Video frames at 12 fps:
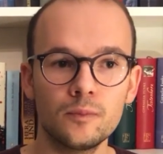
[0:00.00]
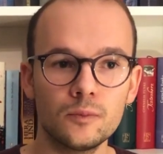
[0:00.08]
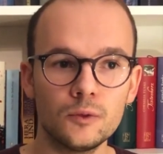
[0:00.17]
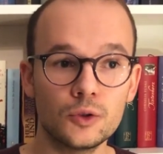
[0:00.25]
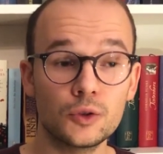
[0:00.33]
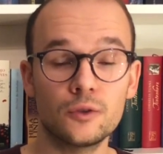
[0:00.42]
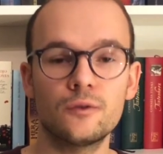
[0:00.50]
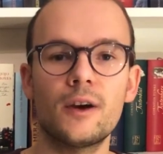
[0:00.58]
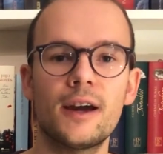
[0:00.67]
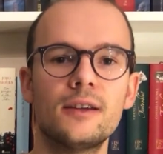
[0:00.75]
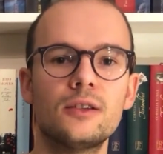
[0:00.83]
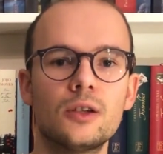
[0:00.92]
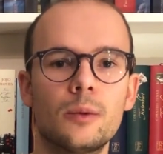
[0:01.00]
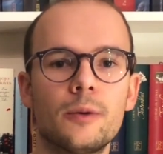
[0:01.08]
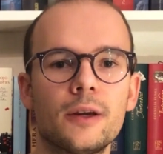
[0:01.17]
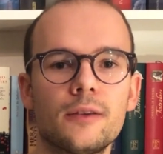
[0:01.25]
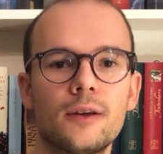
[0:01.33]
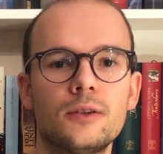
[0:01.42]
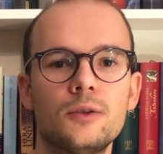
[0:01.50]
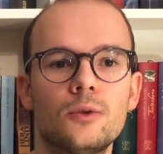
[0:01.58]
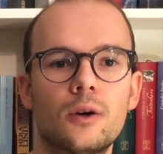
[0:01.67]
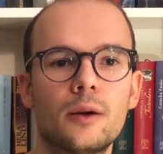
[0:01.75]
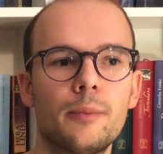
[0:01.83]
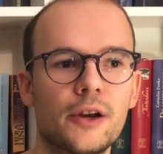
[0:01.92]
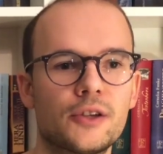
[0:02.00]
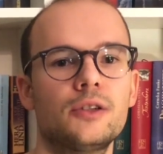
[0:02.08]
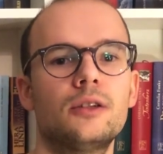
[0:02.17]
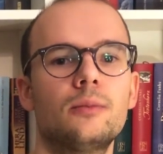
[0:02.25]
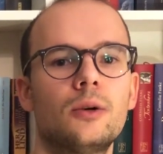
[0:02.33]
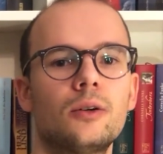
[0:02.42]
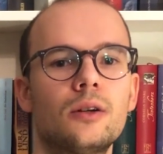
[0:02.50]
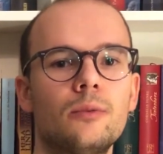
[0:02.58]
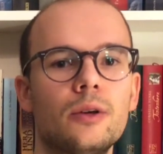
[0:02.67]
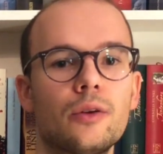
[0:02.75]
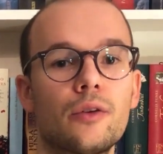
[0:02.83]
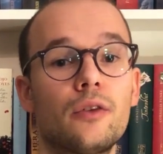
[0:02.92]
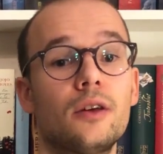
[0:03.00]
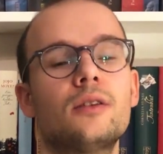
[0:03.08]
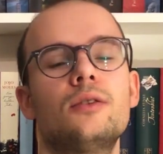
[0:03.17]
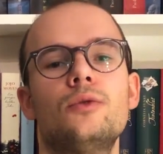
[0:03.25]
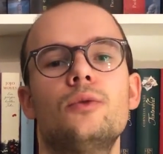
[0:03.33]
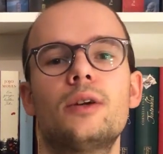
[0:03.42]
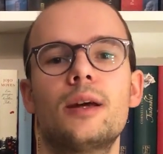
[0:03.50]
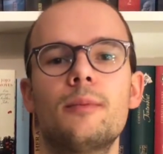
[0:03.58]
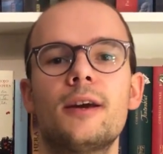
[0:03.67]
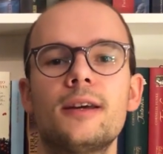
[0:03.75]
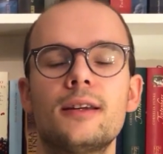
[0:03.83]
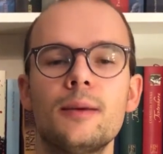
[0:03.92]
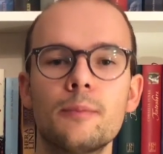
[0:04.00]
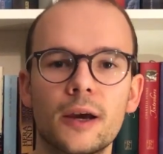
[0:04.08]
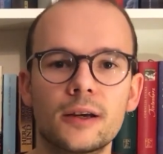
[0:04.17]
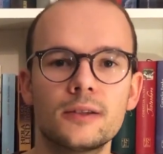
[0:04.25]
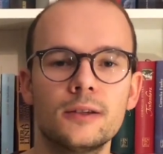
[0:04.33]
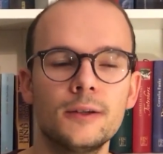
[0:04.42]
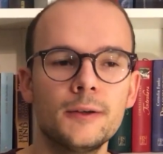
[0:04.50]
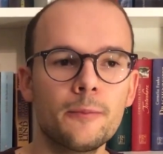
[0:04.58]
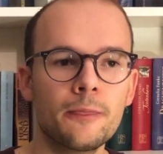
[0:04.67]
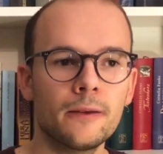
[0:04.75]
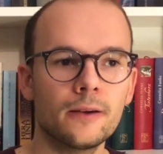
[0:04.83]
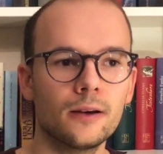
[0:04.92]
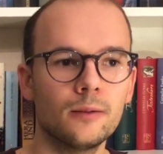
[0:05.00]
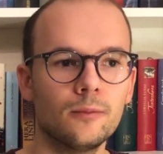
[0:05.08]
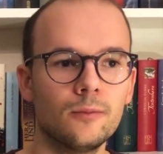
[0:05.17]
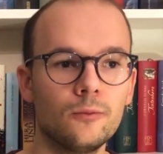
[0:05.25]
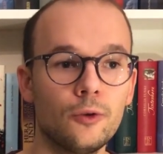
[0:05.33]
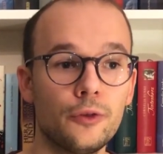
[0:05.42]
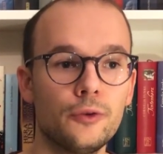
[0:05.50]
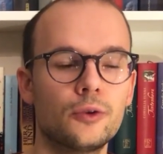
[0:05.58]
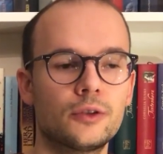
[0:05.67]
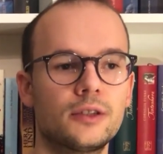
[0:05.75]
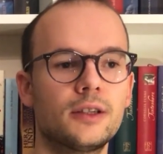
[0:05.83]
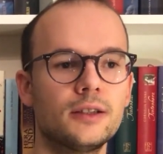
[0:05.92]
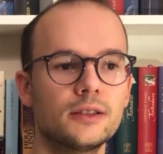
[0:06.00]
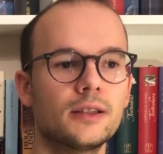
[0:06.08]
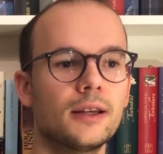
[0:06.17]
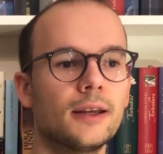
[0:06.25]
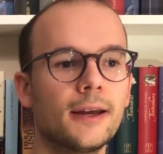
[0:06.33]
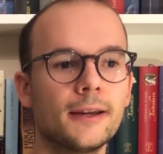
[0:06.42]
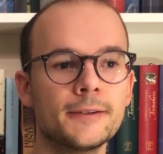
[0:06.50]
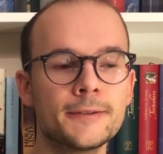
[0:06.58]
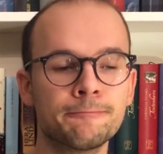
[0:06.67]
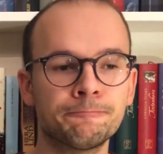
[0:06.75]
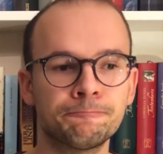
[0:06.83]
you should find a topic that you are passionate about and where you think that you can make an impact with your skill set, and